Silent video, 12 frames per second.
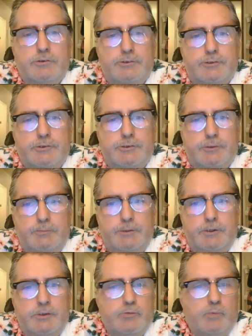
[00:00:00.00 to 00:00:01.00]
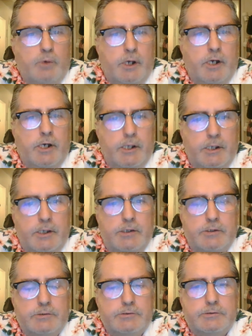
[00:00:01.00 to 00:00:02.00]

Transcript: system is what it is.